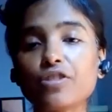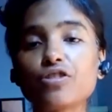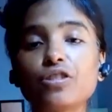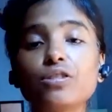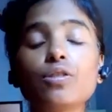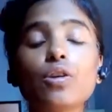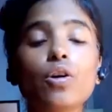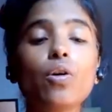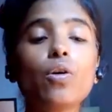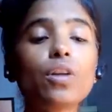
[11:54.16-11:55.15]

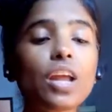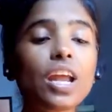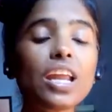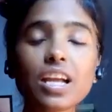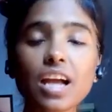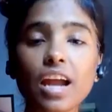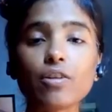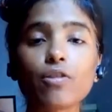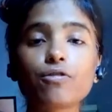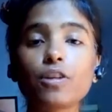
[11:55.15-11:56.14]
infection, or
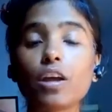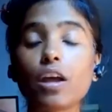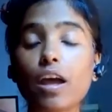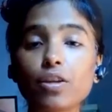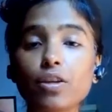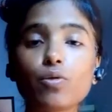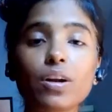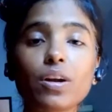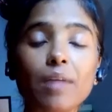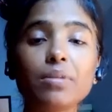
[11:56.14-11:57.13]
any kind of
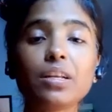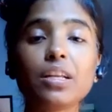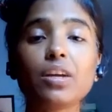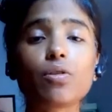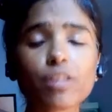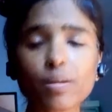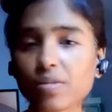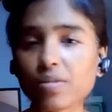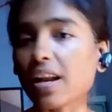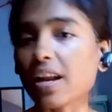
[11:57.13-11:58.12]
either you are diabetic
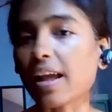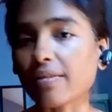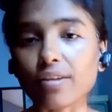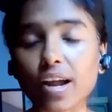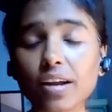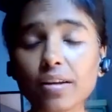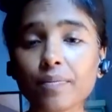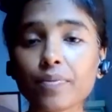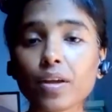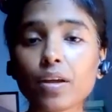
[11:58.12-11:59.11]
or something like that,
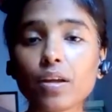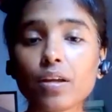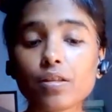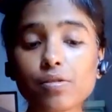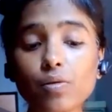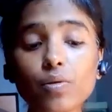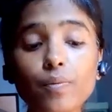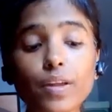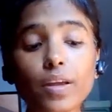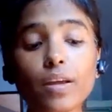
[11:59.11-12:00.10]
right?
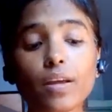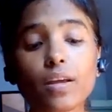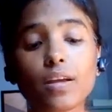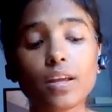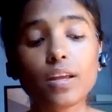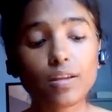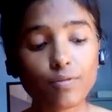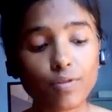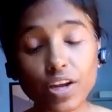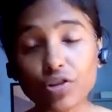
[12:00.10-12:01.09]
So
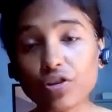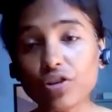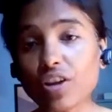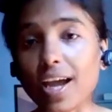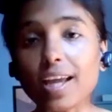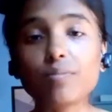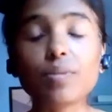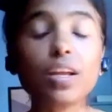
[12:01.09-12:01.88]
even ancient